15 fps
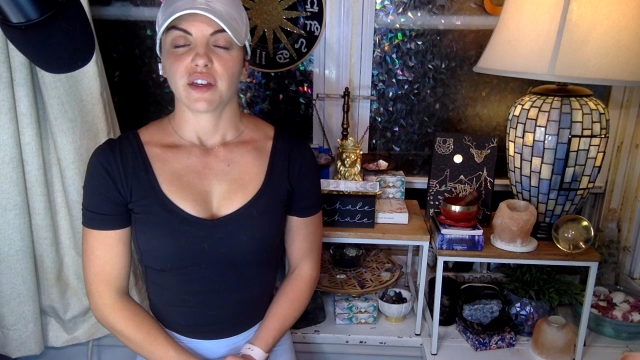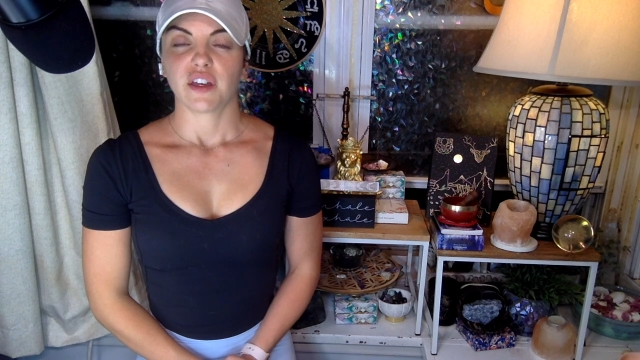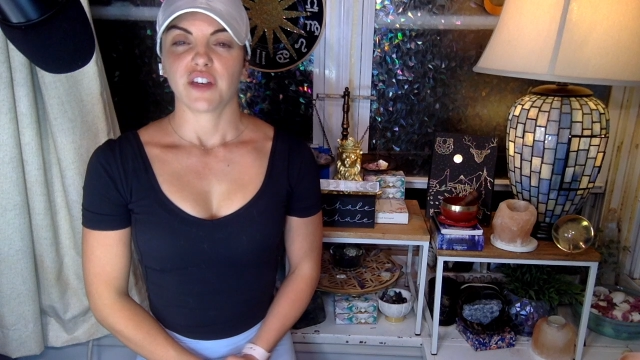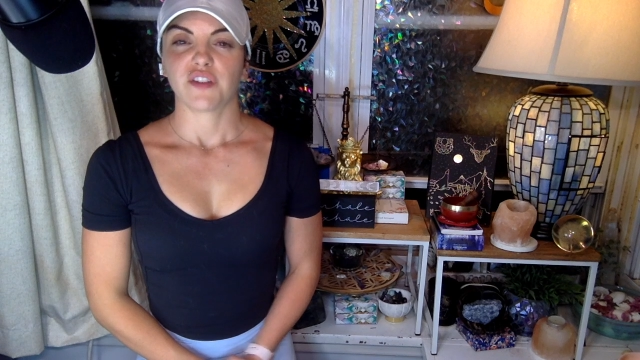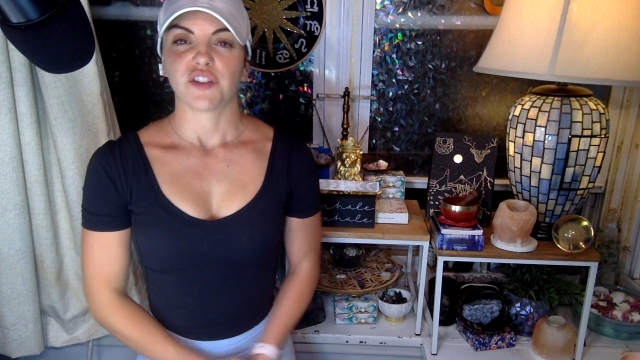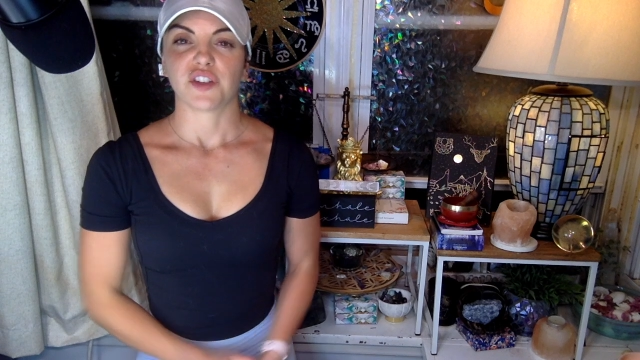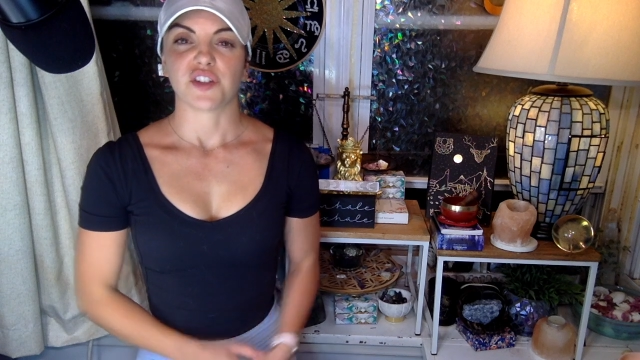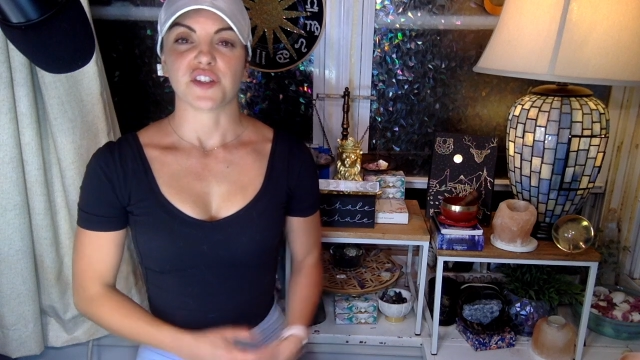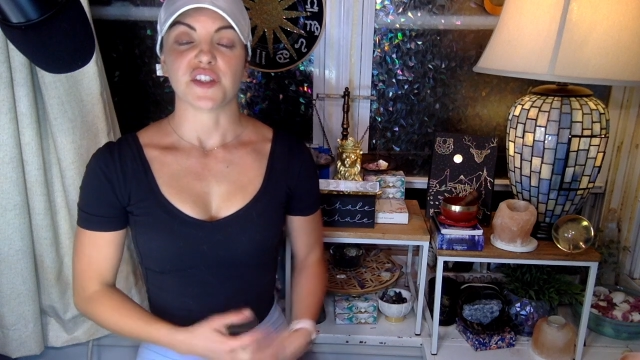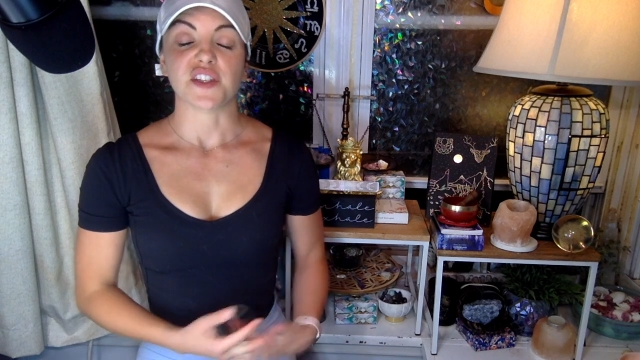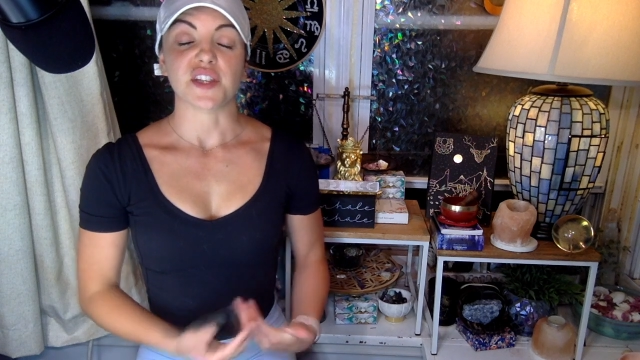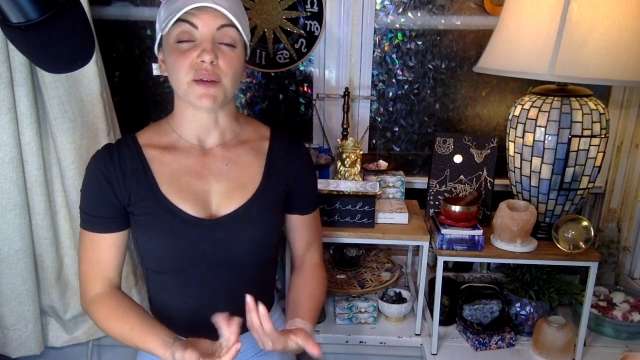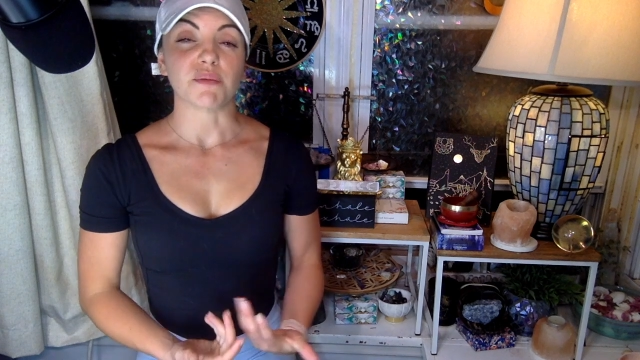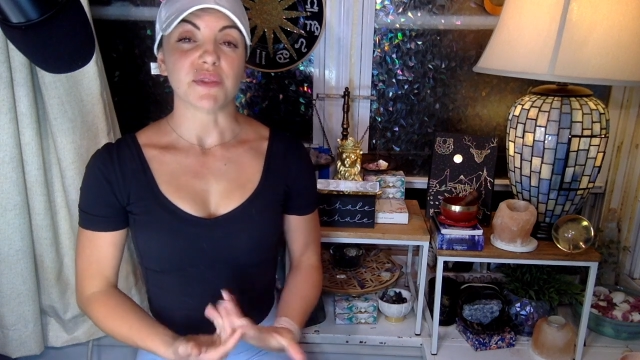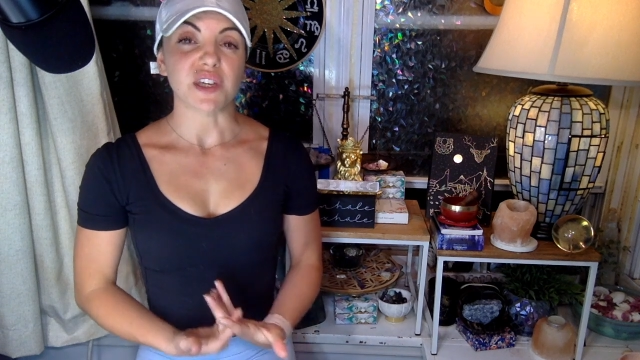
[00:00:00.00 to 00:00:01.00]
if there's
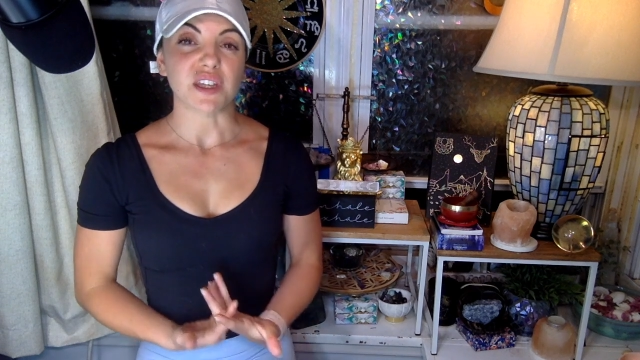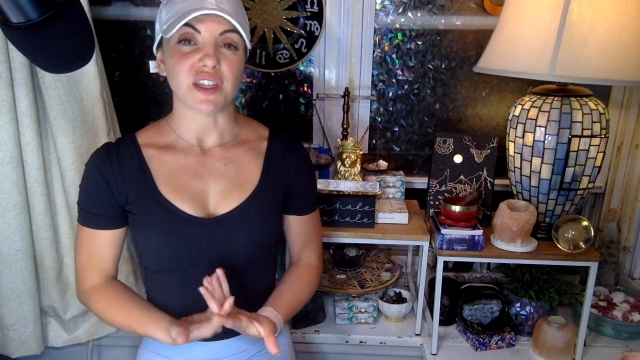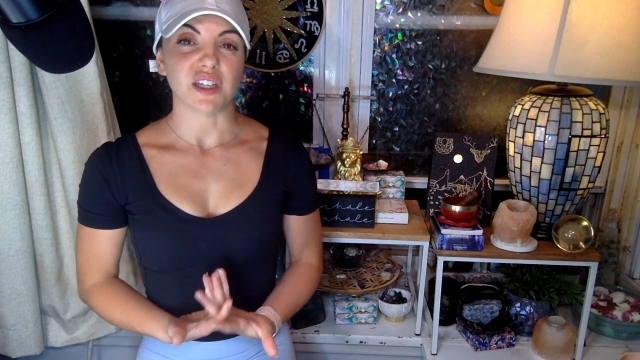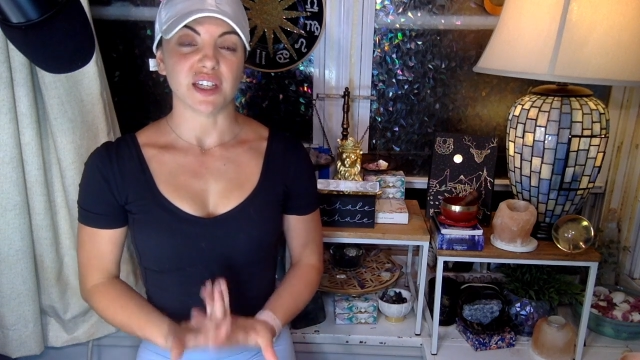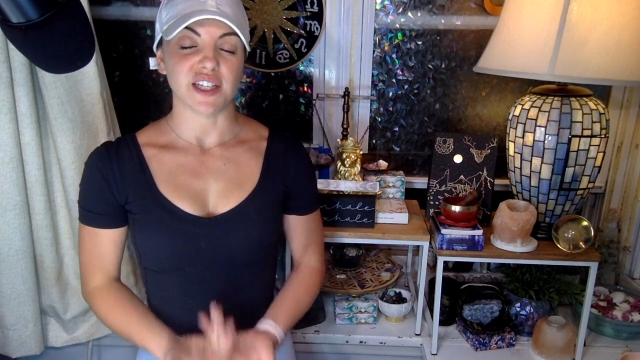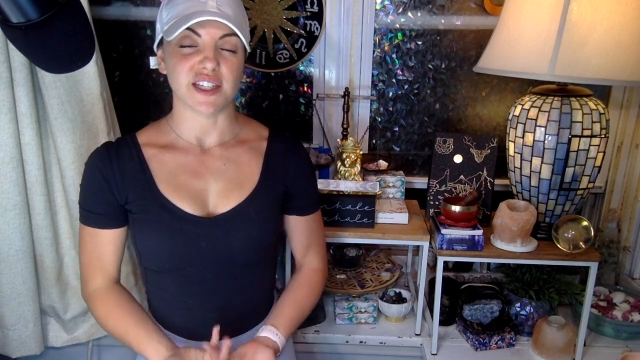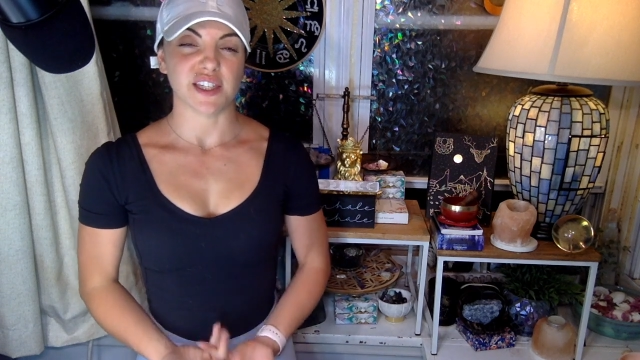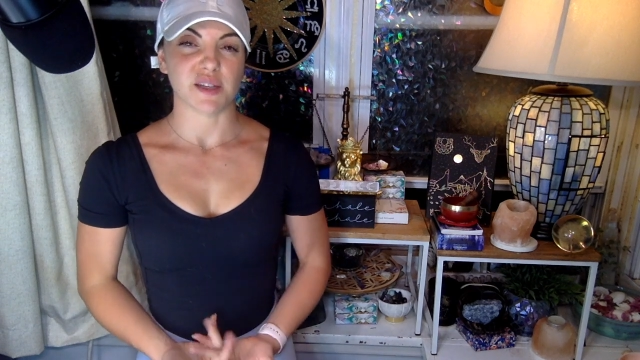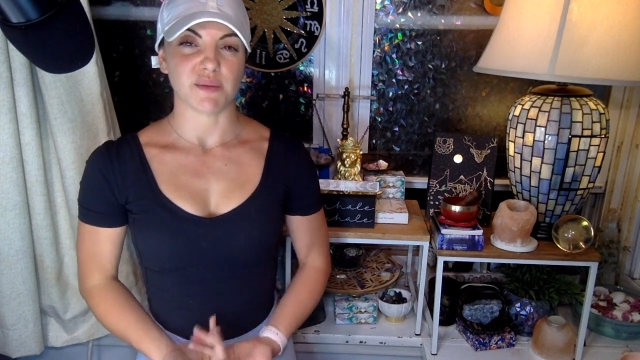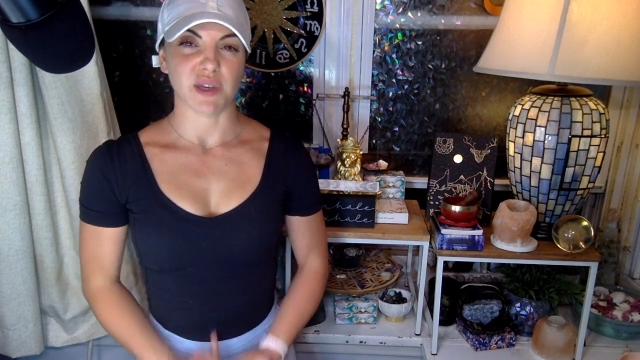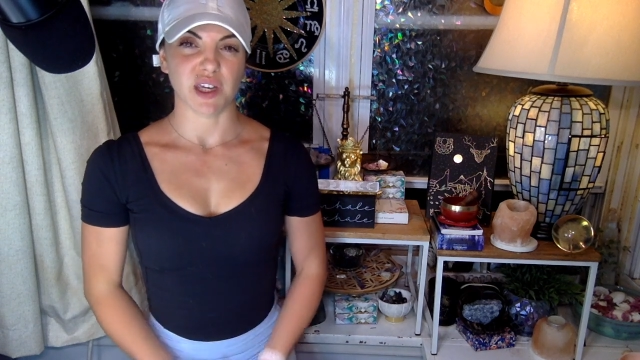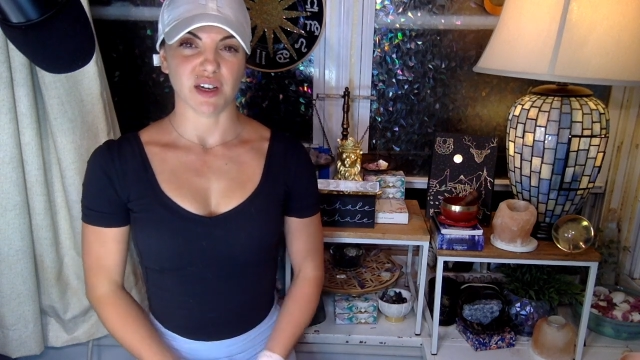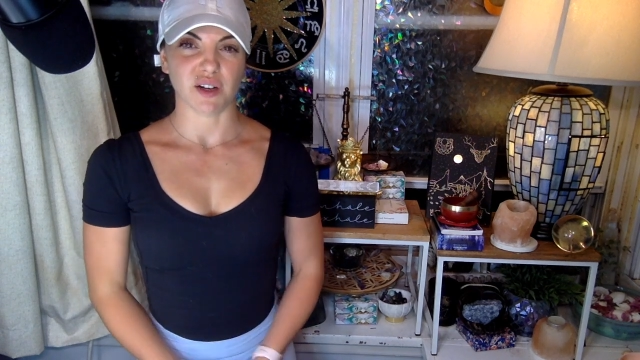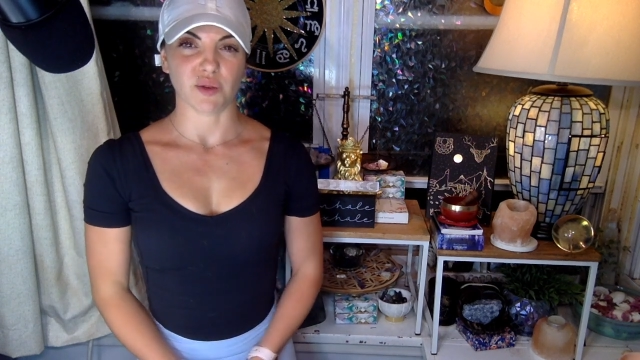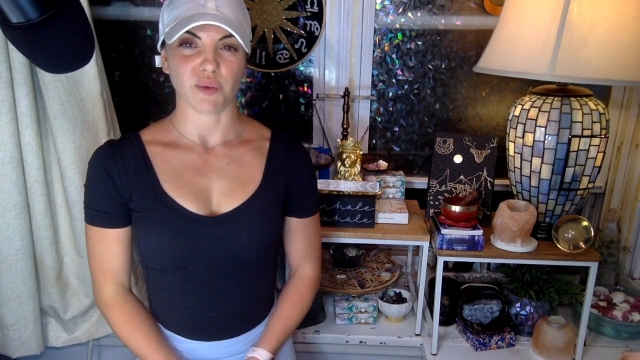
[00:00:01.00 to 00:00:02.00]
something that needs to be
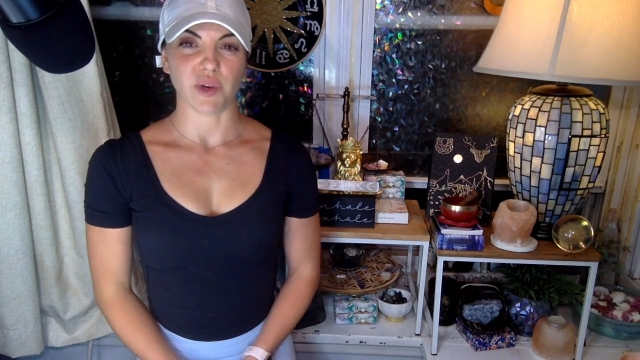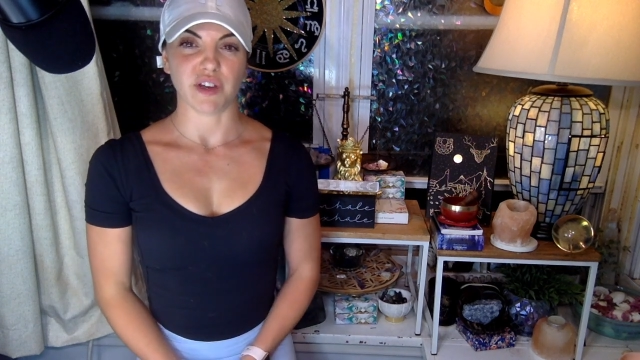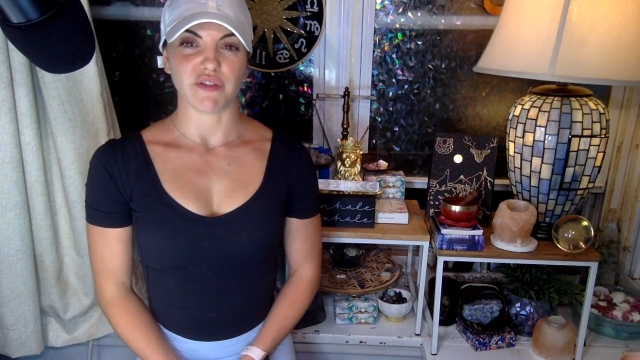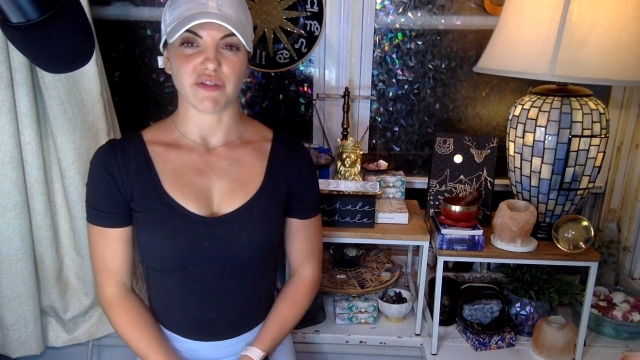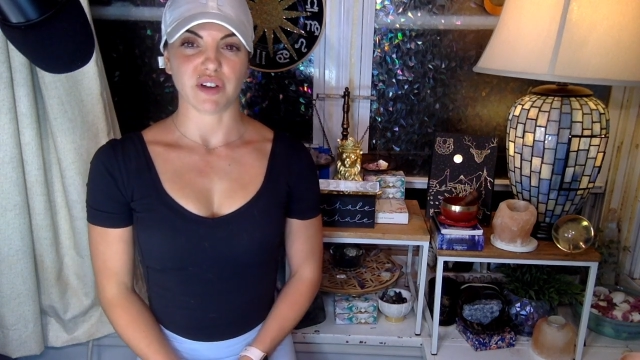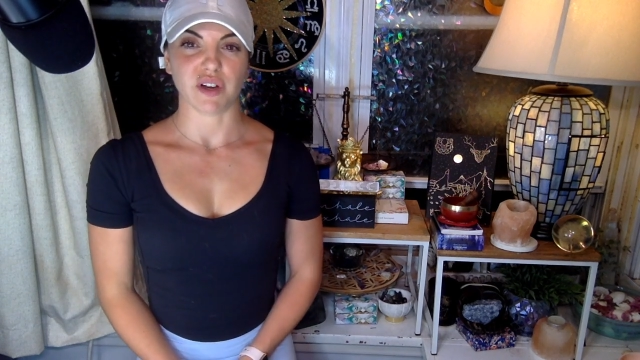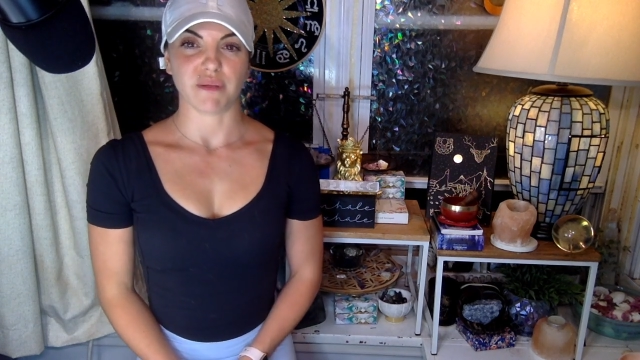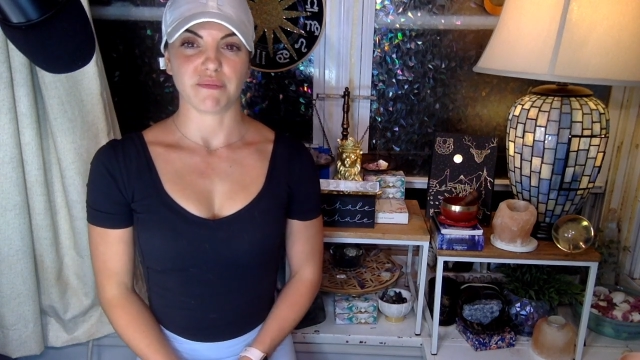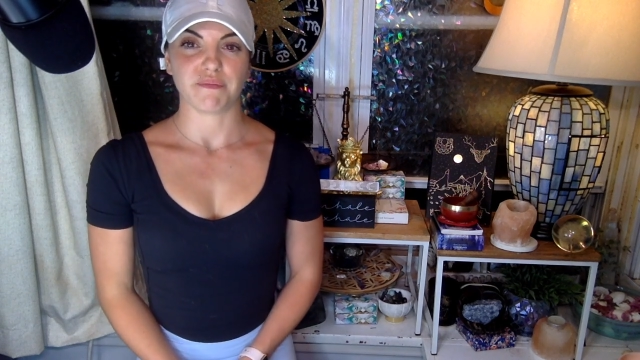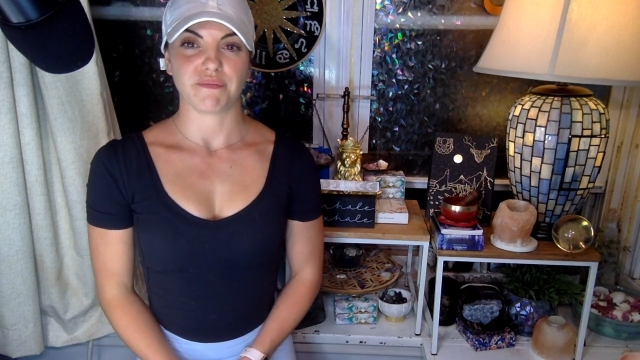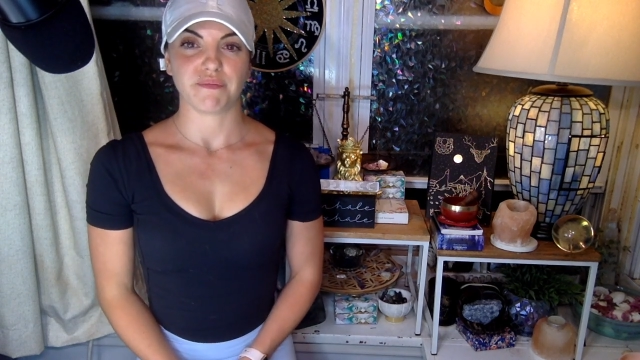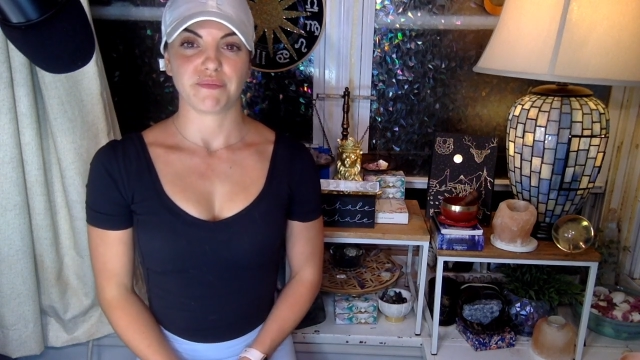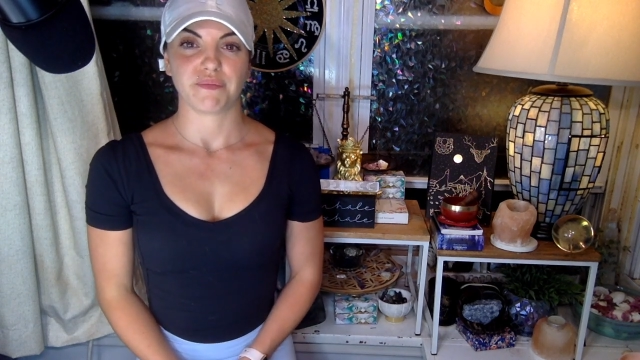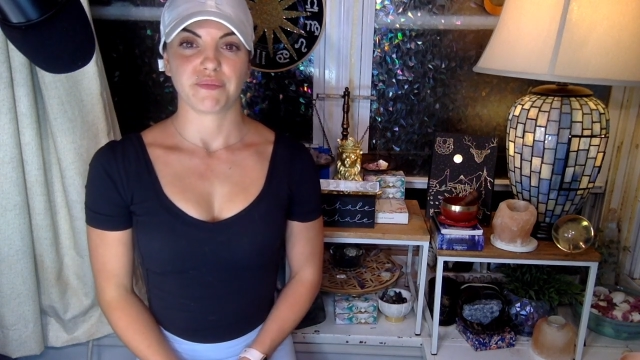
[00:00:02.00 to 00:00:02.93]
cut away from.